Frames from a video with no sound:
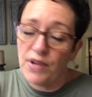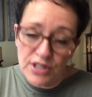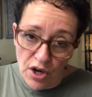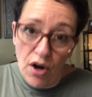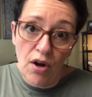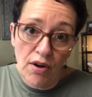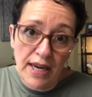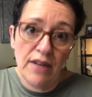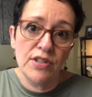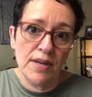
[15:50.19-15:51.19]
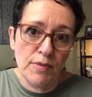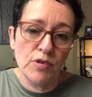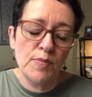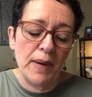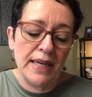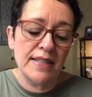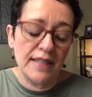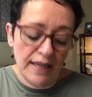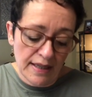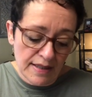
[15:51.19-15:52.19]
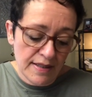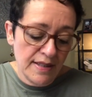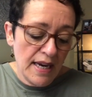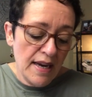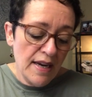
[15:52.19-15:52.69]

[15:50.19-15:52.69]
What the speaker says: That's all Celtic moon spice is.